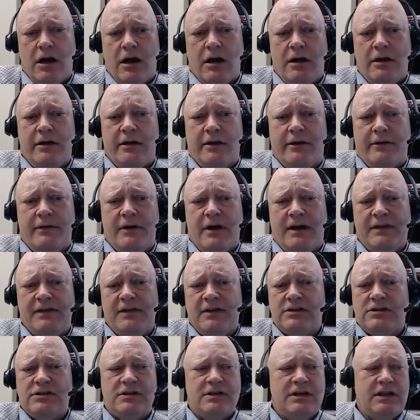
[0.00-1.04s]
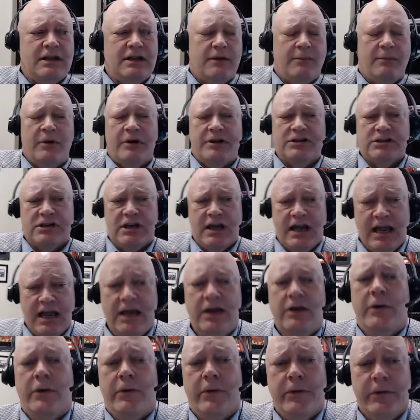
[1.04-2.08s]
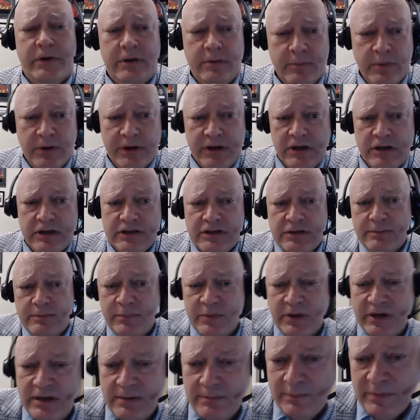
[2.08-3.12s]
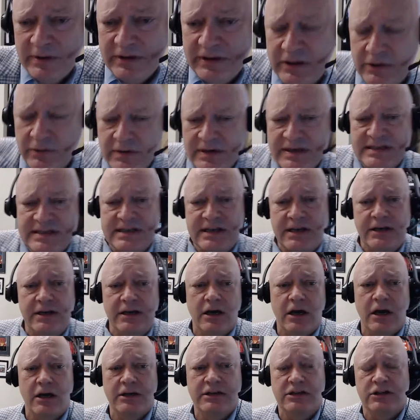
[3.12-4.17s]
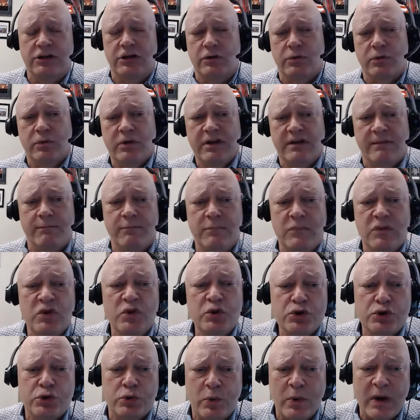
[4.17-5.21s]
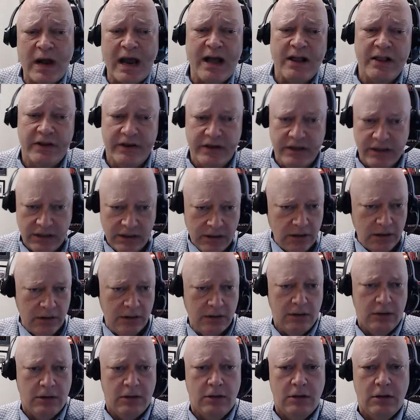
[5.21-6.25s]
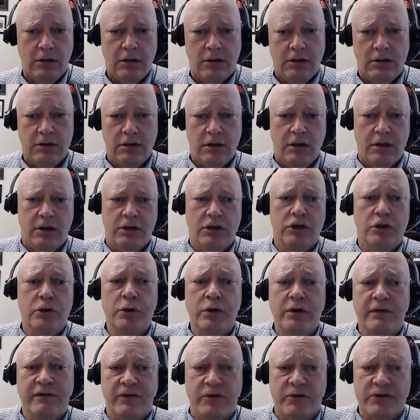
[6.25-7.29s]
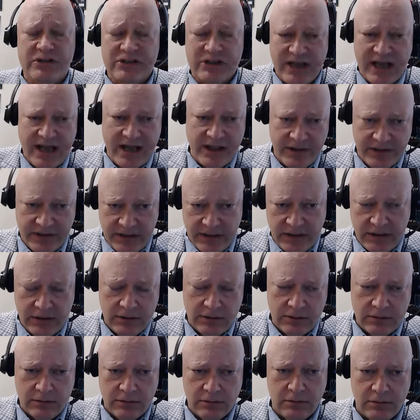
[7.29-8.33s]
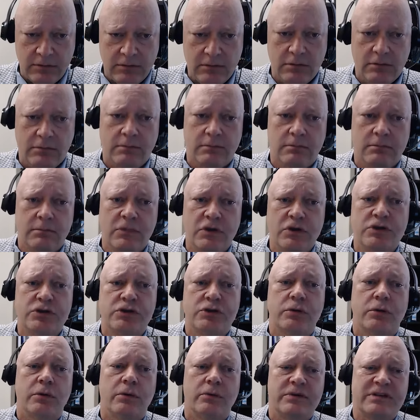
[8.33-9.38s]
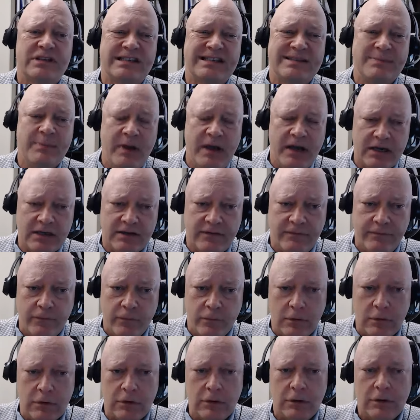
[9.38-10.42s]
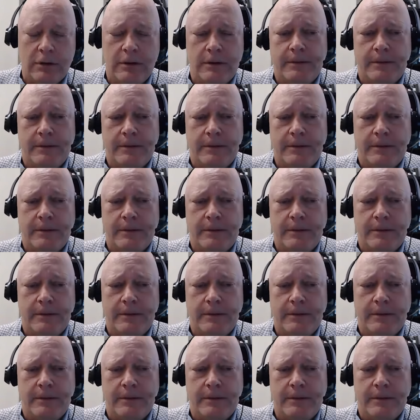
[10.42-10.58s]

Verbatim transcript: You know, not that you need a bunch of hand holding, but there is a degree of mutuality, universality, mutual respect for